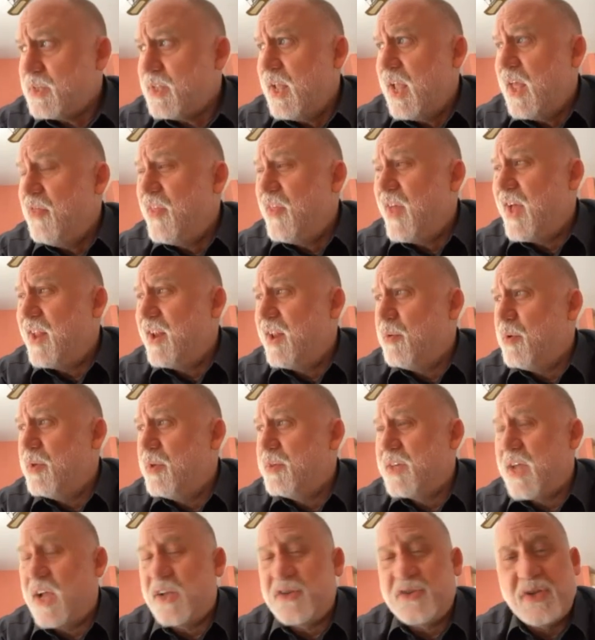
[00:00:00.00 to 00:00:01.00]
And then it
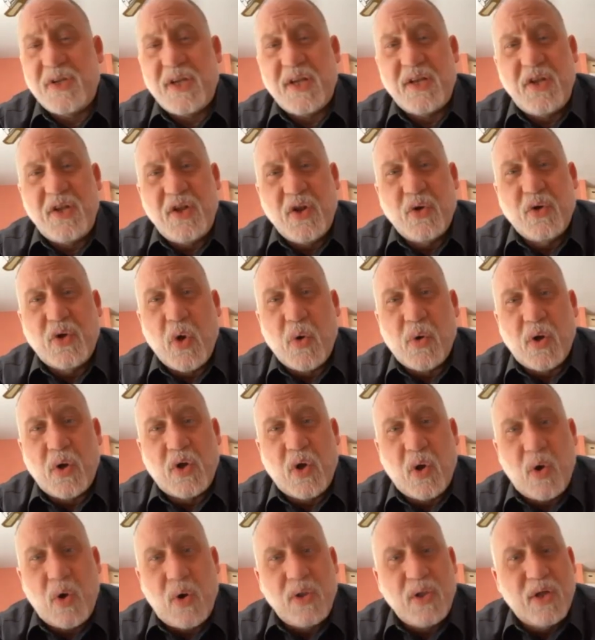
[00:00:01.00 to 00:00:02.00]
was actually, and you know,
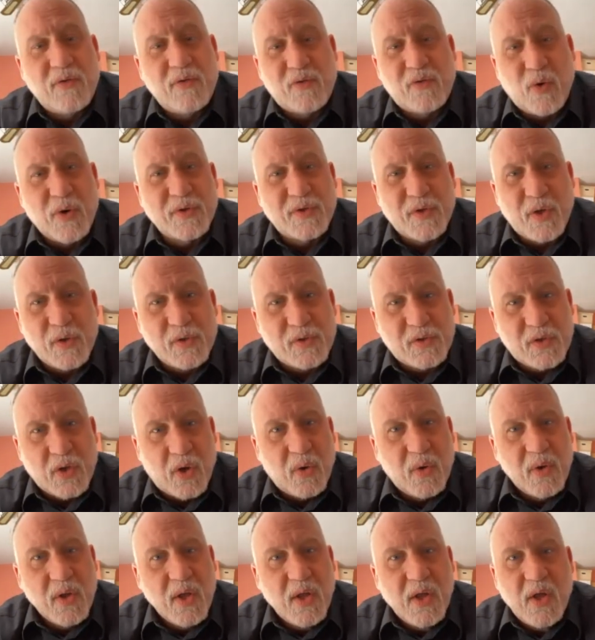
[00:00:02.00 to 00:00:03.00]
Coca-Cola of course
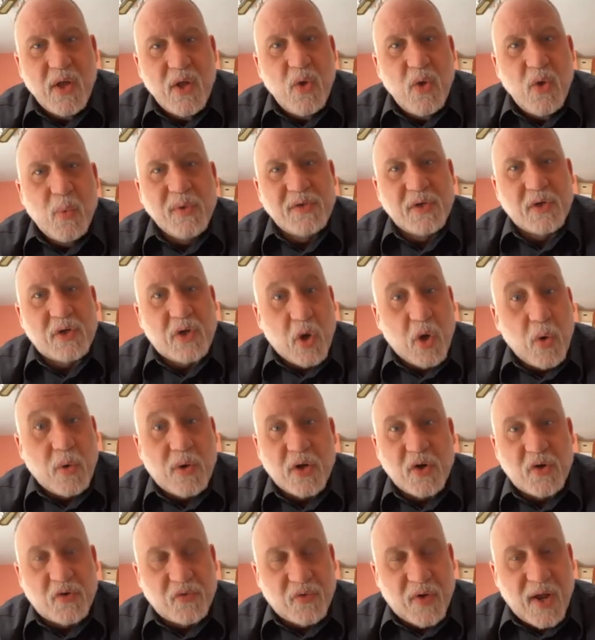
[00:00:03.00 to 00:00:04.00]
also was a
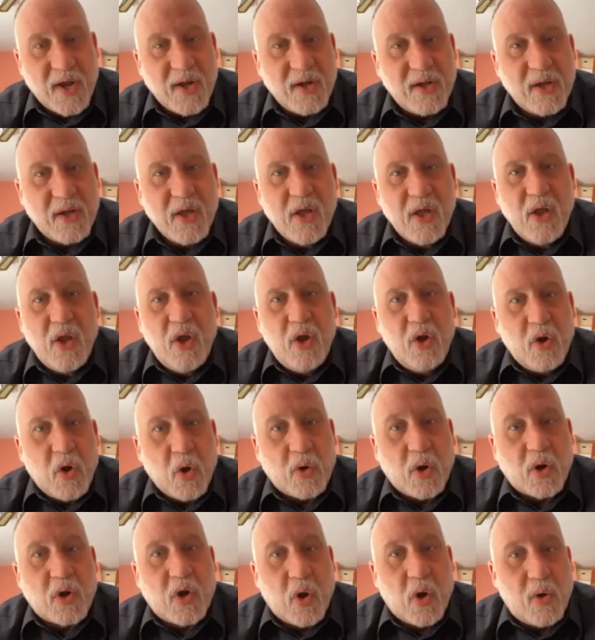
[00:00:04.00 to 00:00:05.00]
coca drink.
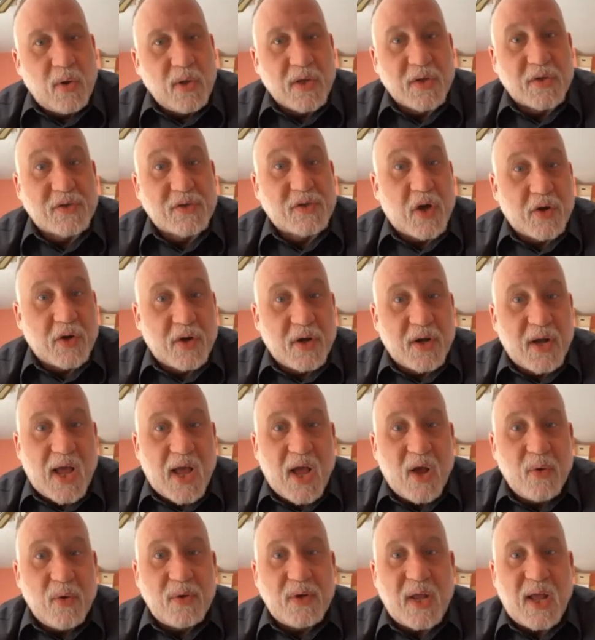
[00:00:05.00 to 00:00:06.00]
Coca-Cola started
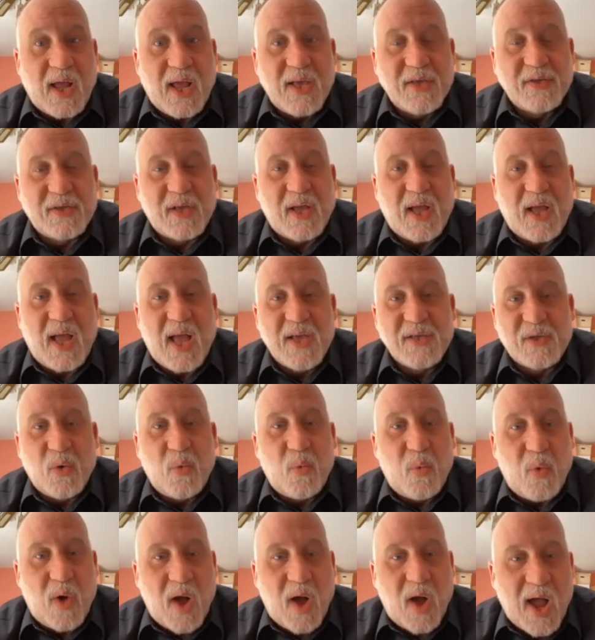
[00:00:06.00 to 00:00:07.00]
out as
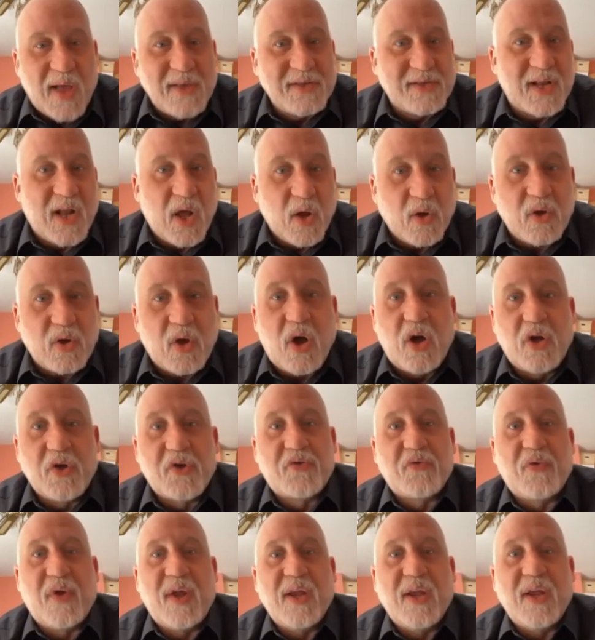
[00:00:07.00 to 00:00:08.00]
an alcohol
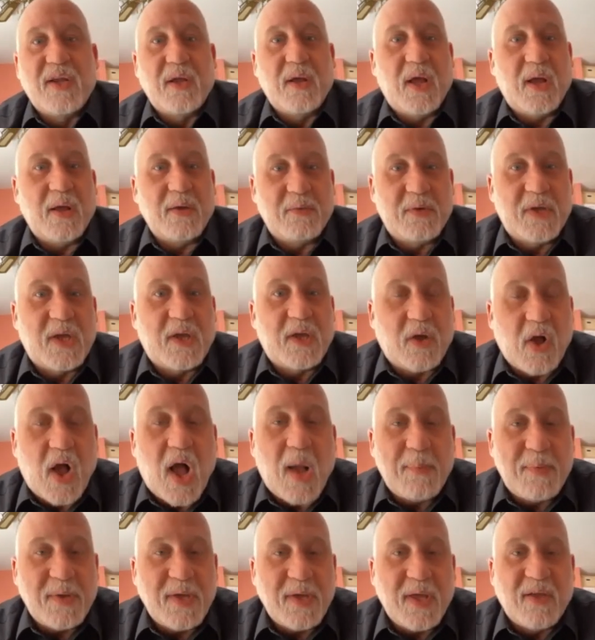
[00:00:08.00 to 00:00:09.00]
drink,
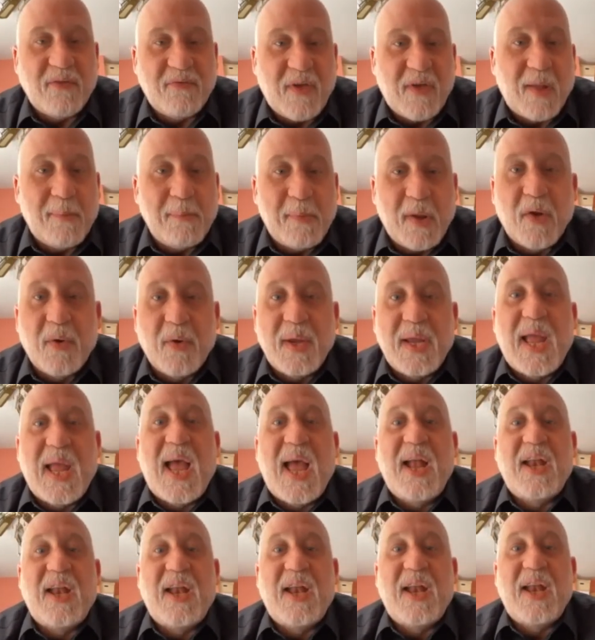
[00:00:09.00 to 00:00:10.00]
copying Vin
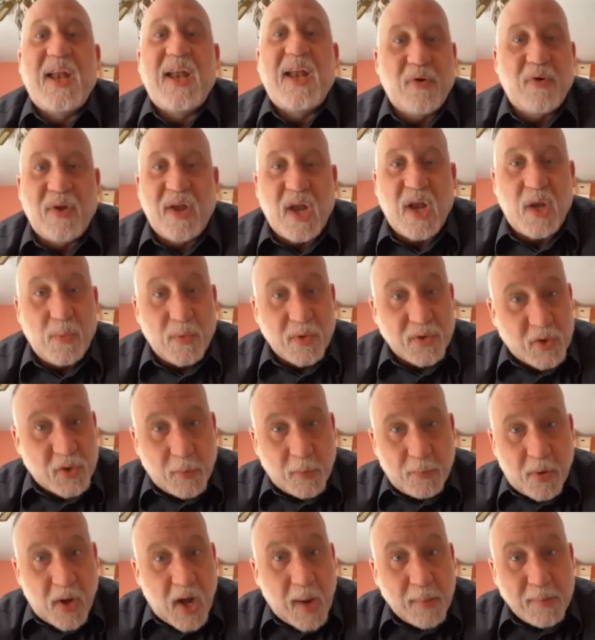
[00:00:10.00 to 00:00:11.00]
Mariani. Vin Mariani was
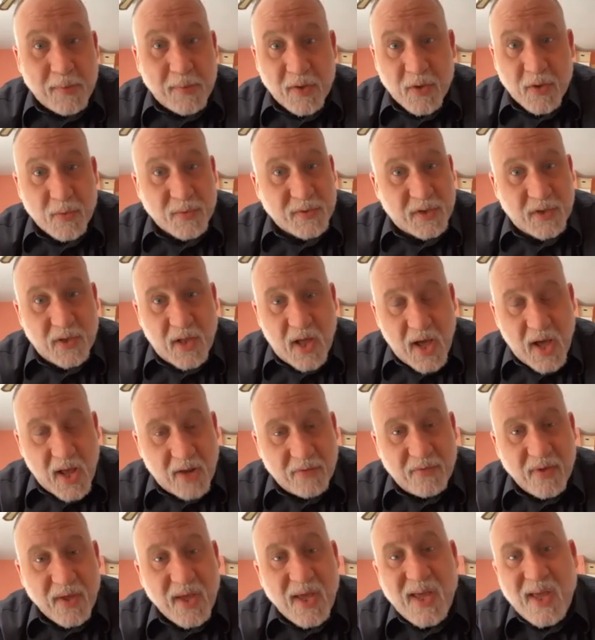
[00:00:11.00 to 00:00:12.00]
so popular there was a lot
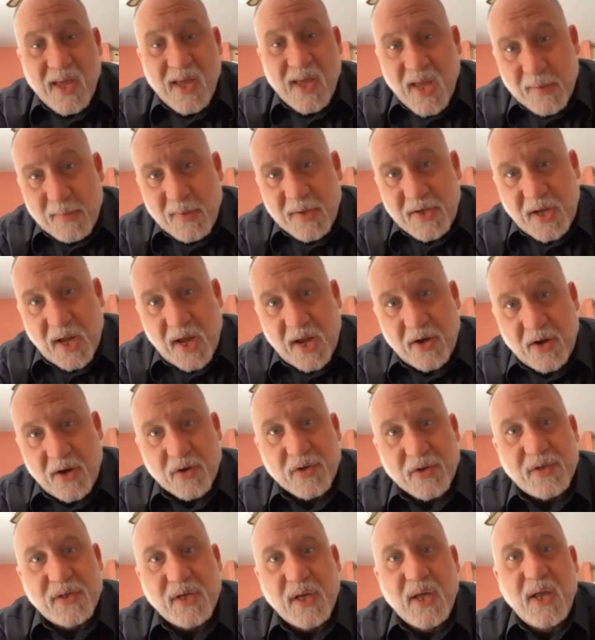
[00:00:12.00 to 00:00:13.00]
of
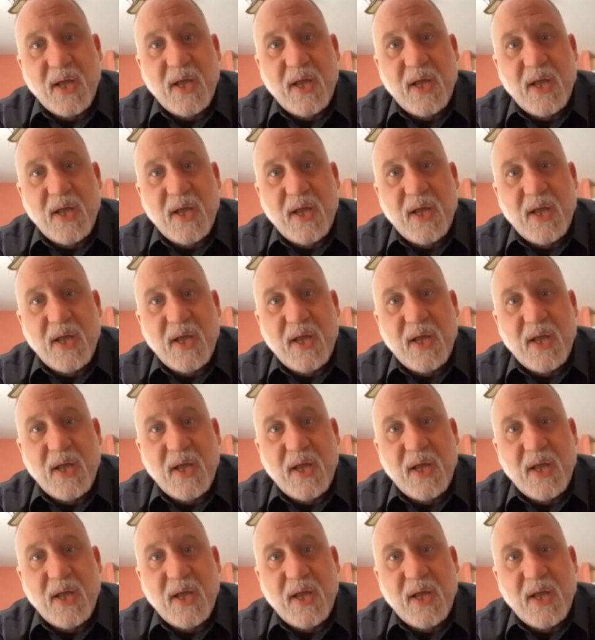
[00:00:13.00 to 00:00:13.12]
imitators,